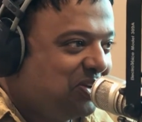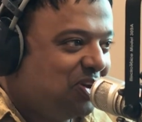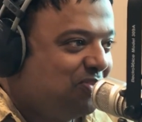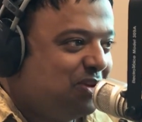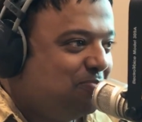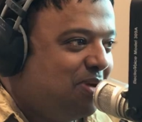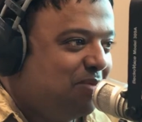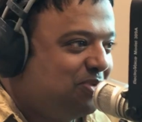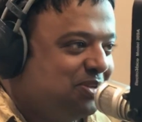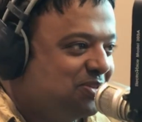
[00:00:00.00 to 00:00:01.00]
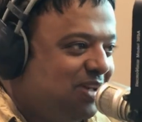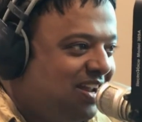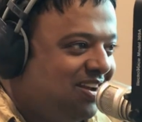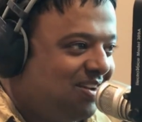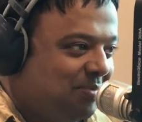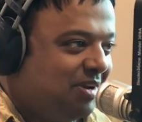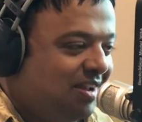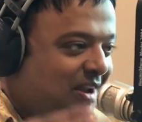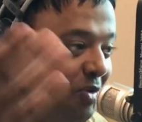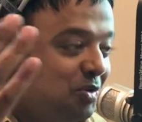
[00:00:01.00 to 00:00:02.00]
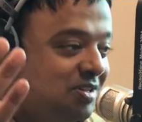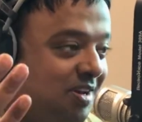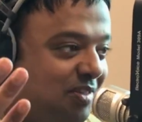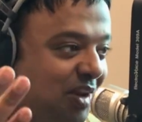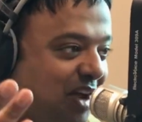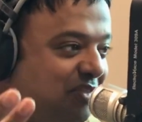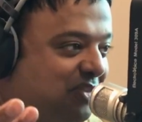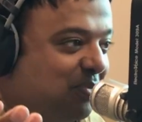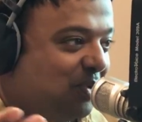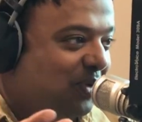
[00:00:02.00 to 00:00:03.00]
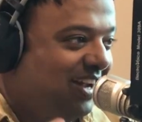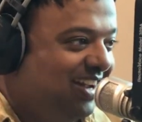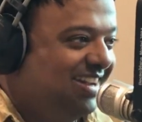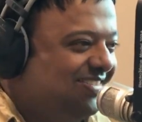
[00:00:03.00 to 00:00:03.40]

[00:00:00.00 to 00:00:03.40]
You have any memories of that? I mean, I know it's another lifetime away.